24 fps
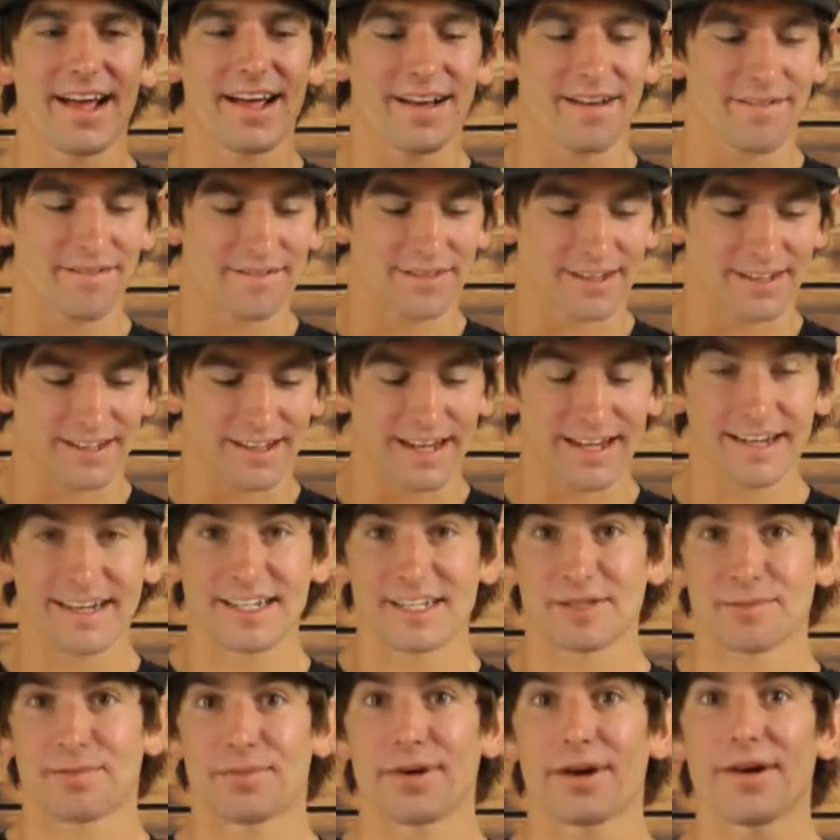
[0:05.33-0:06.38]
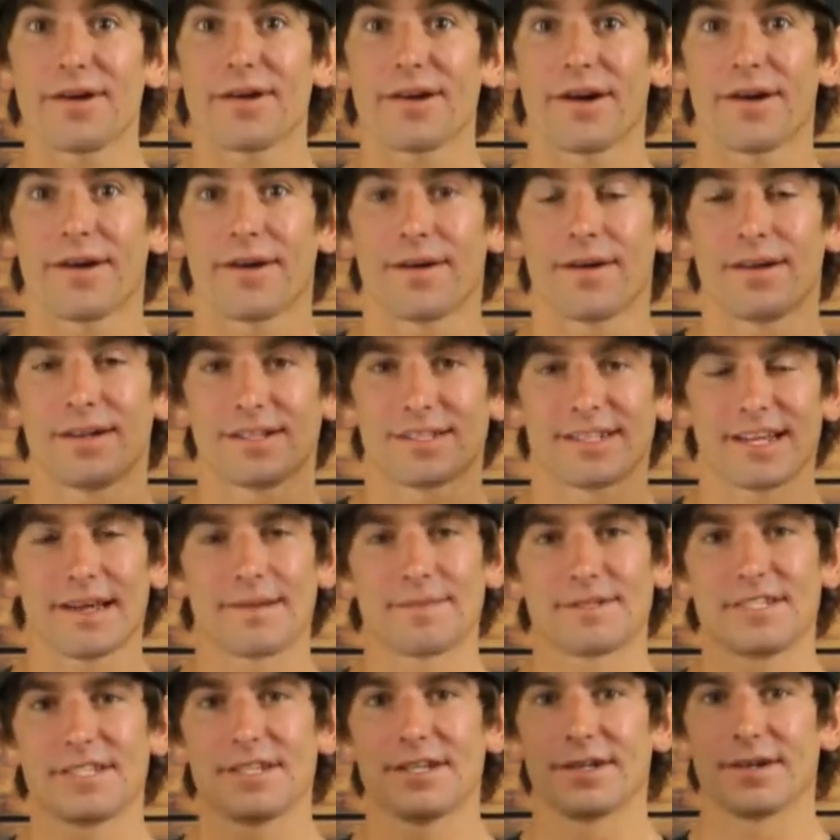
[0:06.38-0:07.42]
I have the ladies Proto
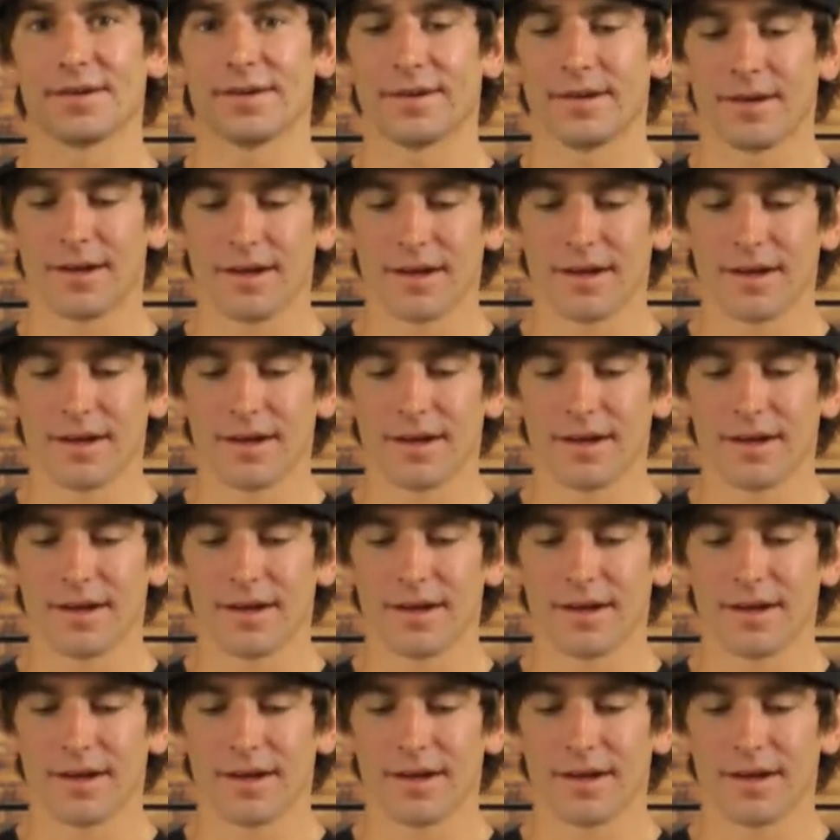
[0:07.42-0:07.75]
Type 2.